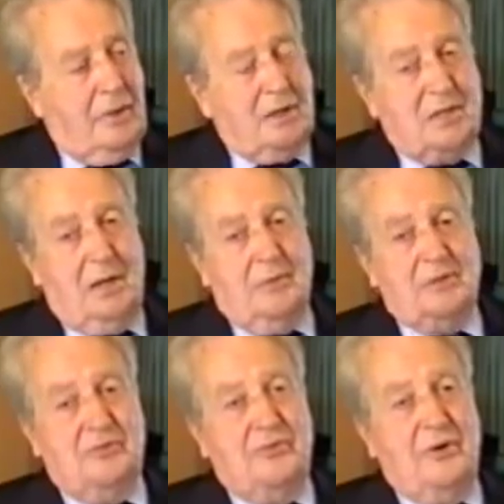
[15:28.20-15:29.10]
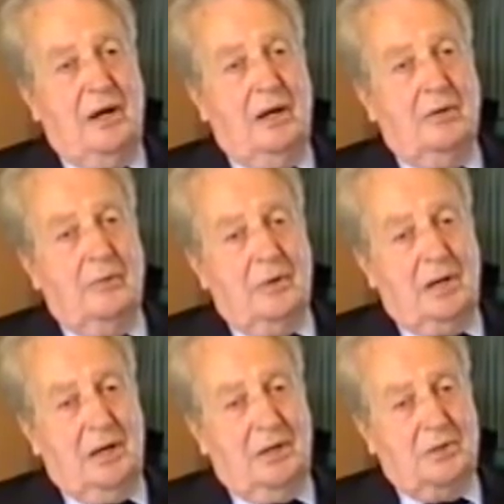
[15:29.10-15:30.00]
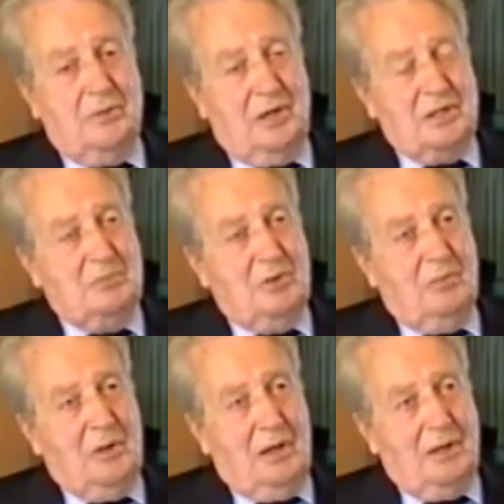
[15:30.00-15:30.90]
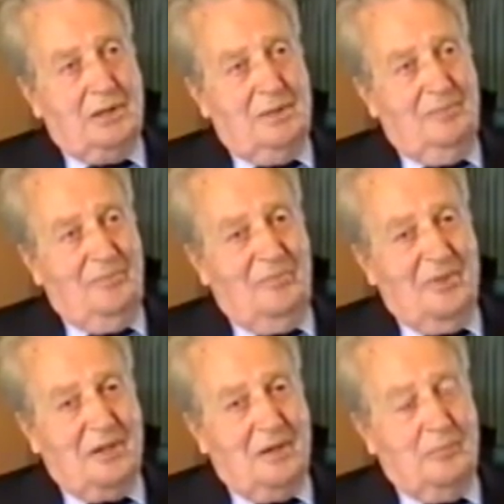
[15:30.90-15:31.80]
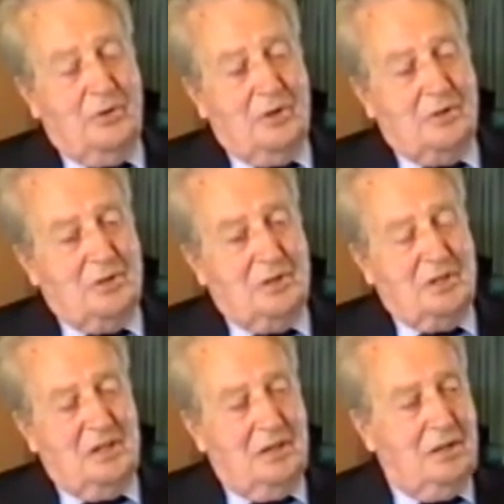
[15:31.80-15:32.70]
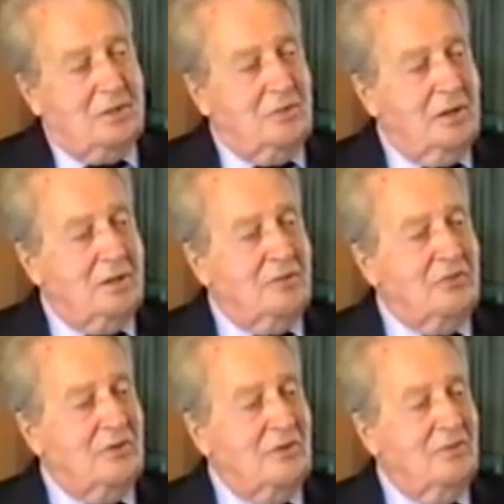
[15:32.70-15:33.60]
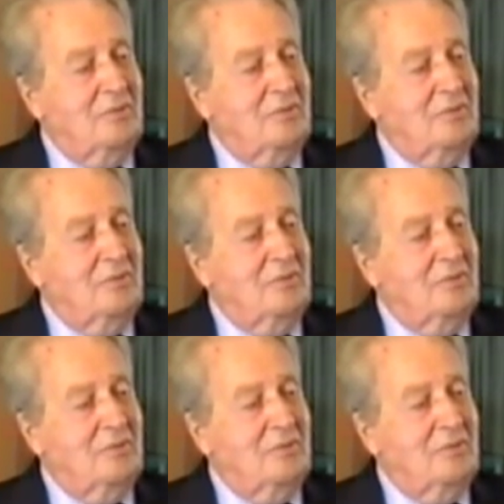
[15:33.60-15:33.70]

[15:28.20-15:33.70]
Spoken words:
Yes, I was afraid you were going to ask me about computers, and it's rather difficult to